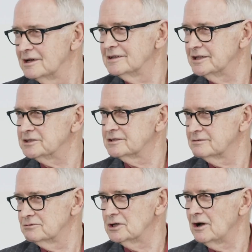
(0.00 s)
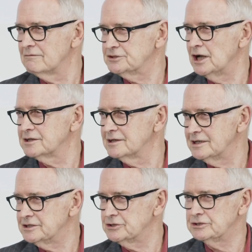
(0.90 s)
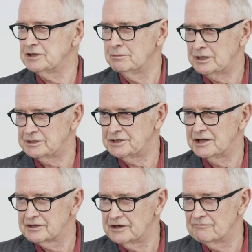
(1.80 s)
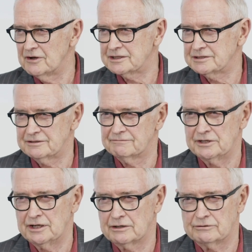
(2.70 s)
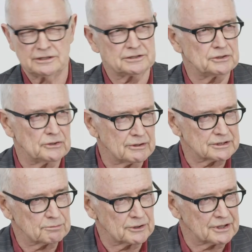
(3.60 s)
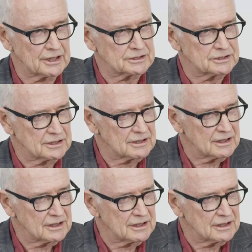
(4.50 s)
This will offset, at least to some extent, the effects of the increase in US protection.